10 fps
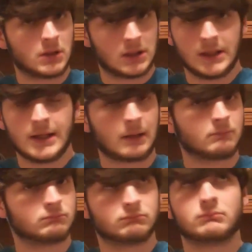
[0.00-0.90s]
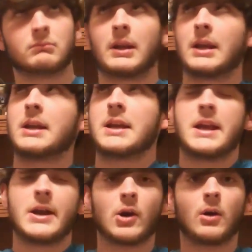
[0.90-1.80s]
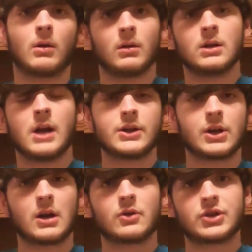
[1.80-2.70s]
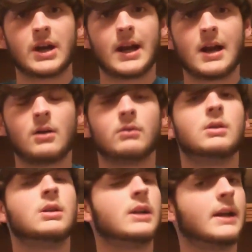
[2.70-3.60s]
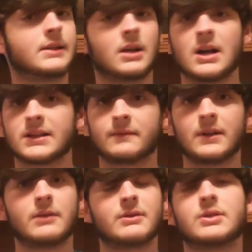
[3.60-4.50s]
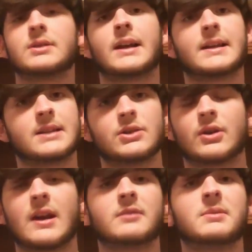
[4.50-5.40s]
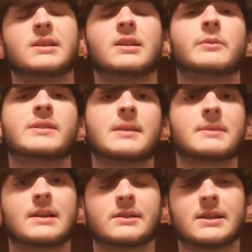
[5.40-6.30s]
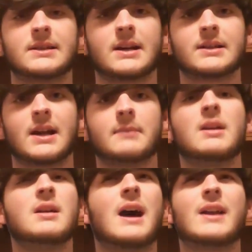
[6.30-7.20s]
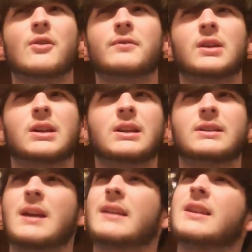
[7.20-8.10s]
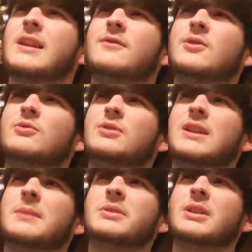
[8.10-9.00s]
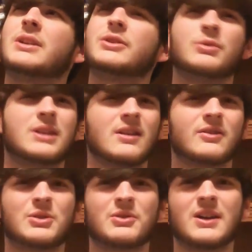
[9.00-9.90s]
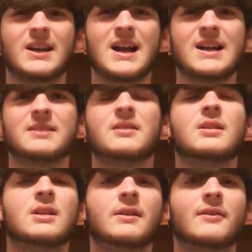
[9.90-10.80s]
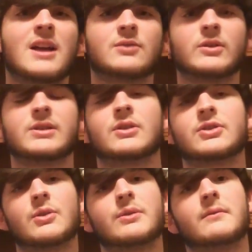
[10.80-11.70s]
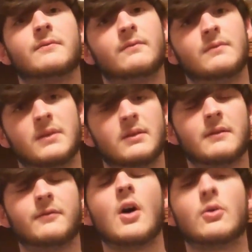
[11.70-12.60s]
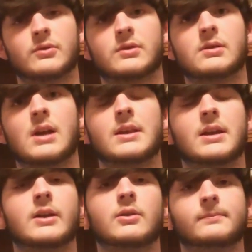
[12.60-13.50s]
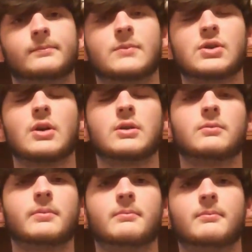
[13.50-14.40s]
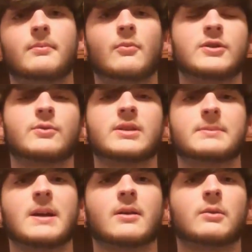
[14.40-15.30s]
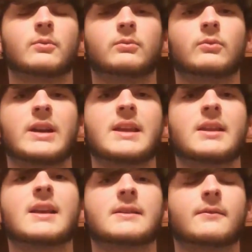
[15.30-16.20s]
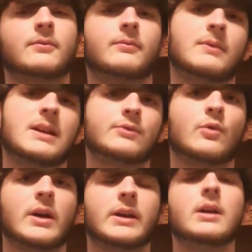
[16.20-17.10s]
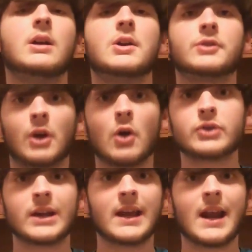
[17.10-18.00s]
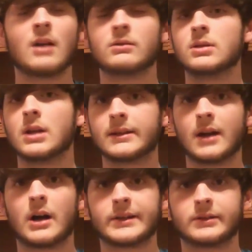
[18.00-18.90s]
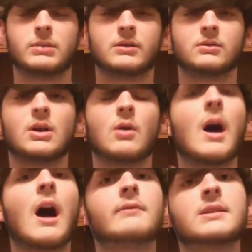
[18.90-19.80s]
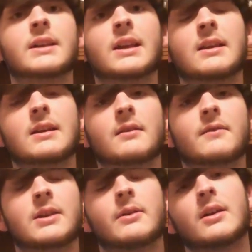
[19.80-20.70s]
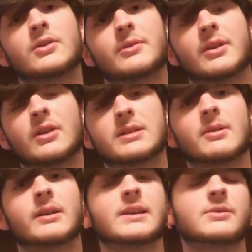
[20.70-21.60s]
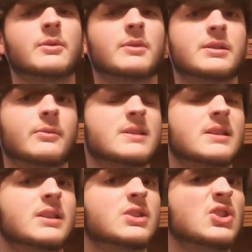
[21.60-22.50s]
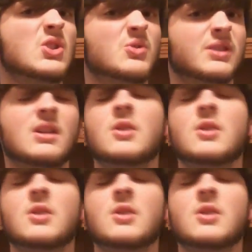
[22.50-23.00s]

click here and you can go check it out. It's an awesome video. It's just like I said, you're going to have to be dealing with subtitles the entire time. I know if you I think if you skip to 210 or 239, that's where he starts showing the phones, and then he'll show you which one's better and what he thinks of each one. So go check that out. It's awesome. But, you know, I have this link at the end of the video and also in the crotch bar in case you want to watch the rest of this news,